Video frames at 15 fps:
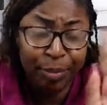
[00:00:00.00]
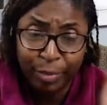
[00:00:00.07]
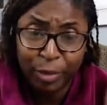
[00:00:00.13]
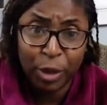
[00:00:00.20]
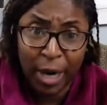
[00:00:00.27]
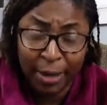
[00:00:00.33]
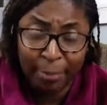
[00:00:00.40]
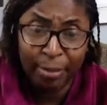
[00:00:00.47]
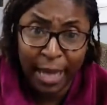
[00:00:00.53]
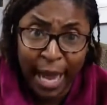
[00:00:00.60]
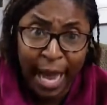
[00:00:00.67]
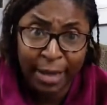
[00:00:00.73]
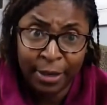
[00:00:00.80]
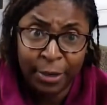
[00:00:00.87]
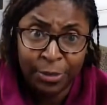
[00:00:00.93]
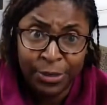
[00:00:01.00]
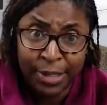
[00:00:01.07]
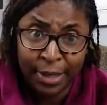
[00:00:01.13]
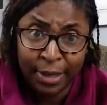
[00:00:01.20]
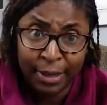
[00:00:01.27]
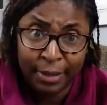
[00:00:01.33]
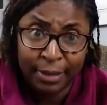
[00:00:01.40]
trying to play hide and go
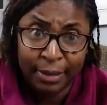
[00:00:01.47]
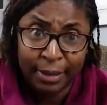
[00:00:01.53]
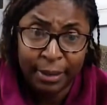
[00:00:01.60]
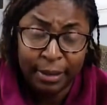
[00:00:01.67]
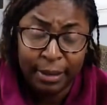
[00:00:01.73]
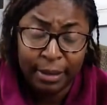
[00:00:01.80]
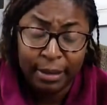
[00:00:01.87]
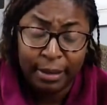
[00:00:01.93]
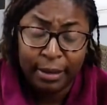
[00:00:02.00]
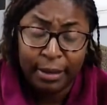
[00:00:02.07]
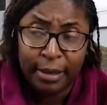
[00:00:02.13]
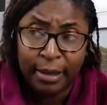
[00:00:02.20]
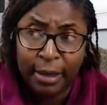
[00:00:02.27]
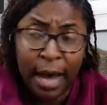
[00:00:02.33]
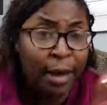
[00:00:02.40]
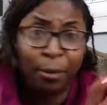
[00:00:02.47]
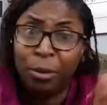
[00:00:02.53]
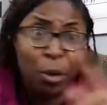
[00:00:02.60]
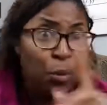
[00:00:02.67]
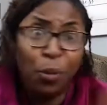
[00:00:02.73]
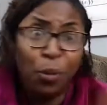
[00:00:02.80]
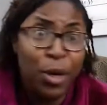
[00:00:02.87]
seek. I don't
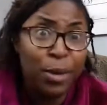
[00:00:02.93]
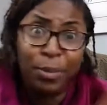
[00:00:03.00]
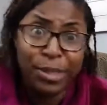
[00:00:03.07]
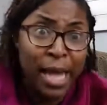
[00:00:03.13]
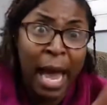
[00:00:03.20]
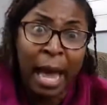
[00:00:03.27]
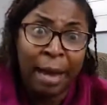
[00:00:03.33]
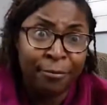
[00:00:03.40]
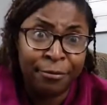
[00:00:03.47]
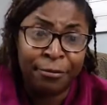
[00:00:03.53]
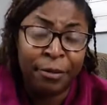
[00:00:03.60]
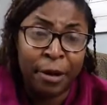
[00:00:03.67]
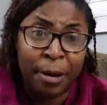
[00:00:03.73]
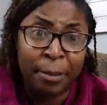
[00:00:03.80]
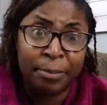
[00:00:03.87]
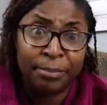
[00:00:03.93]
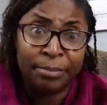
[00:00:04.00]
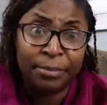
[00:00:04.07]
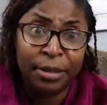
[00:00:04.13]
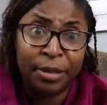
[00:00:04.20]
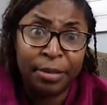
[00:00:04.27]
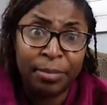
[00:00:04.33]
know who he was hiding from,
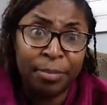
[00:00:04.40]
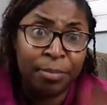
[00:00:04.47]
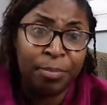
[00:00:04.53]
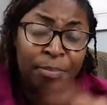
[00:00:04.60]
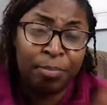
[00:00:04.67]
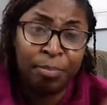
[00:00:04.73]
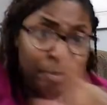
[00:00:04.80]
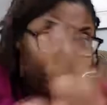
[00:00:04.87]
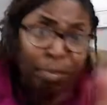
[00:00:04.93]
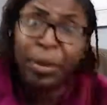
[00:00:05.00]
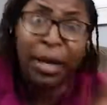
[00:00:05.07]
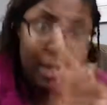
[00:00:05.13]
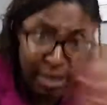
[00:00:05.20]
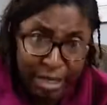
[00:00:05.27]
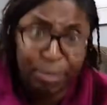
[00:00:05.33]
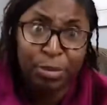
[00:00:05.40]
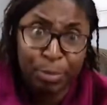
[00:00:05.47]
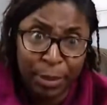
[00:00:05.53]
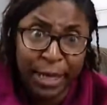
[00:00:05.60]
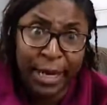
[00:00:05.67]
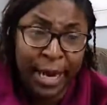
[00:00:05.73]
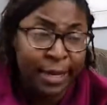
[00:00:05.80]
but he was
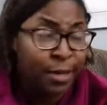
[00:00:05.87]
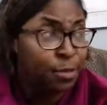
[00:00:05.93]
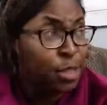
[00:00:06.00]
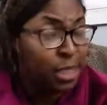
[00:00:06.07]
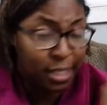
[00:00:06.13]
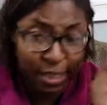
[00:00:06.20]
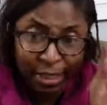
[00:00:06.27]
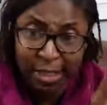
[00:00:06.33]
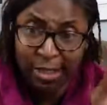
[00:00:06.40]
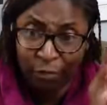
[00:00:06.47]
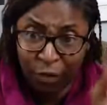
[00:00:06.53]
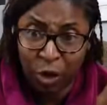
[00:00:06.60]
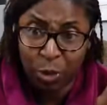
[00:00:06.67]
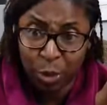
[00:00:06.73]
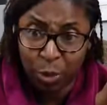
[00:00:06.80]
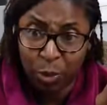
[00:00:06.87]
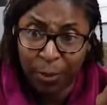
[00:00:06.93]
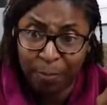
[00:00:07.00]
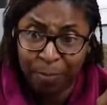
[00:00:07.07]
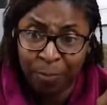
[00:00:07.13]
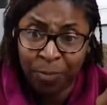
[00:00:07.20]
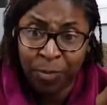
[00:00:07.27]
playing hide and go seek. That's the first
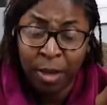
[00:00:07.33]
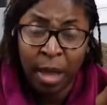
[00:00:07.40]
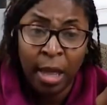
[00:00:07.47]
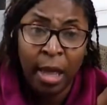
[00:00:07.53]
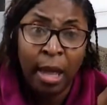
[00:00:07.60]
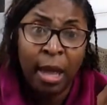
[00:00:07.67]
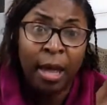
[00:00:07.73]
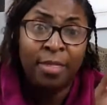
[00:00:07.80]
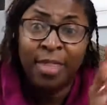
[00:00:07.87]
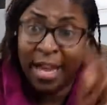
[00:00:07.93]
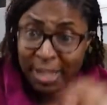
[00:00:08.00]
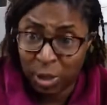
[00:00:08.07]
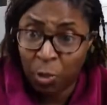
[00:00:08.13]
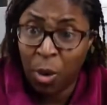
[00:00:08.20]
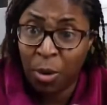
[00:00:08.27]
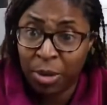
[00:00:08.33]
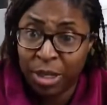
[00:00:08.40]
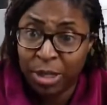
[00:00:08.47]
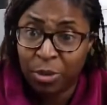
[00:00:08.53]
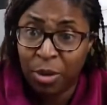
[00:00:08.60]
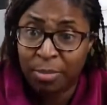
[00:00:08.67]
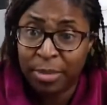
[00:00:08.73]
one. That's a won't he
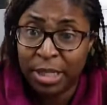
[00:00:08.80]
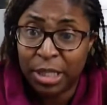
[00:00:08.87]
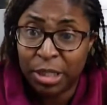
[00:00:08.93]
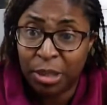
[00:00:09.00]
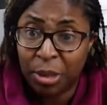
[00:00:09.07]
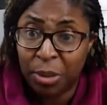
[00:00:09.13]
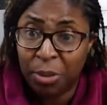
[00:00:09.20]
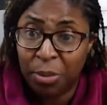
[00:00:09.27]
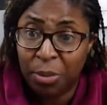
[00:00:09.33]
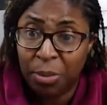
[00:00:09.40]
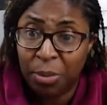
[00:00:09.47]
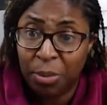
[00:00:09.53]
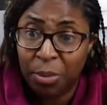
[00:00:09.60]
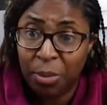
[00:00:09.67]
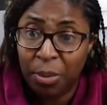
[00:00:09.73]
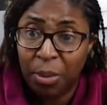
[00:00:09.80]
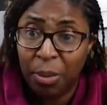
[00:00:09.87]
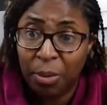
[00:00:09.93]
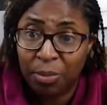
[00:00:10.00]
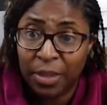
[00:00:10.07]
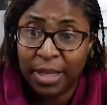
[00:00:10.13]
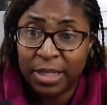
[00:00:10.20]
do it, Miss Sue?
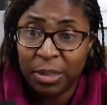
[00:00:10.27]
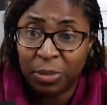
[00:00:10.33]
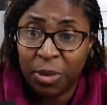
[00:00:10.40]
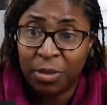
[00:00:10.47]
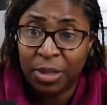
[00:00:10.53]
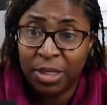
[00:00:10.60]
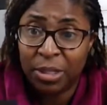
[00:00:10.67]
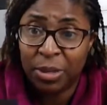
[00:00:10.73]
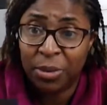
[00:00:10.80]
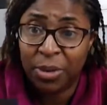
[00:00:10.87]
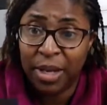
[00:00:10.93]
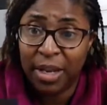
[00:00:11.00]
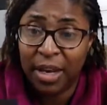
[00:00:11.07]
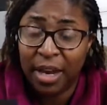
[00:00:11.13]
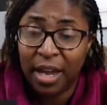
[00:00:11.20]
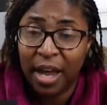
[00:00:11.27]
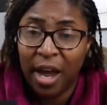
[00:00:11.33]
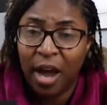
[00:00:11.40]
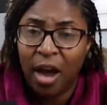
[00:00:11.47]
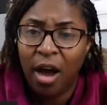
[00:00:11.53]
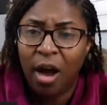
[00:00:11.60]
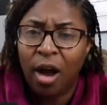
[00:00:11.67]
That's a won't he do it?
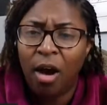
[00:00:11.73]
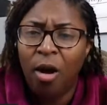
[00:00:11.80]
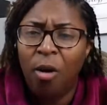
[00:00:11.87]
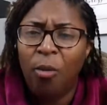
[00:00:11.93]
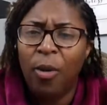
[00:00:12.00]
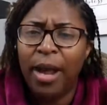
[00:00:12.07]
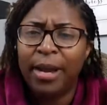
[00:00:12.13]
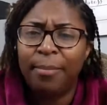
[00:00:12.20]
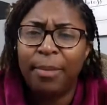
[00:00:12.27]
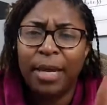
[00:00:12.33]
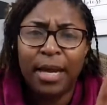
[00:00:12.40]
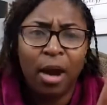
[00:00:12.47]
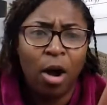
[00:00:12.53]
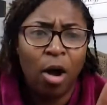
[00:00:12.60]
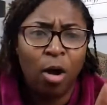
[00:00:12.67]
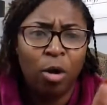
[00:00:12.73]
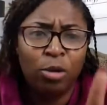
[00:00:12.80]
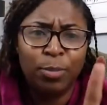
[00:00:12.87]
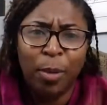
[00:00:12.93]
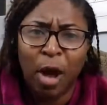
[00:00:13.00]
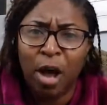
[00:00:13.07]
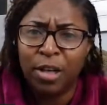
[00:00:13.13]
Oh, wait a minute.
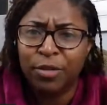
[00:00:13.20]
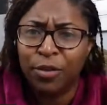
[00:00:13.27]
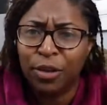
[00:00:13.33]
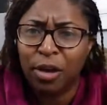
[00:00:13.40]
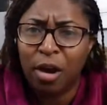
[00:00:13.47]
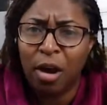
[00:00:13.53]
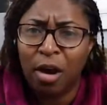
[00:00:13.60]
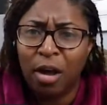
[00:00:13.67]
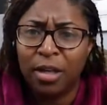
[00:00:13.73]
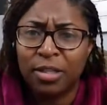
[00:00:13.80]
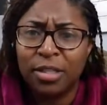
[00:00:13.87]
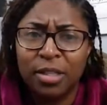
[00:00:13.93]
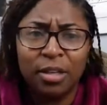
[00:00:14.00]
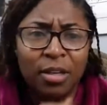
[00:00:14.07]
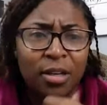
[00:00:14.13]
Hold, pause for the cause.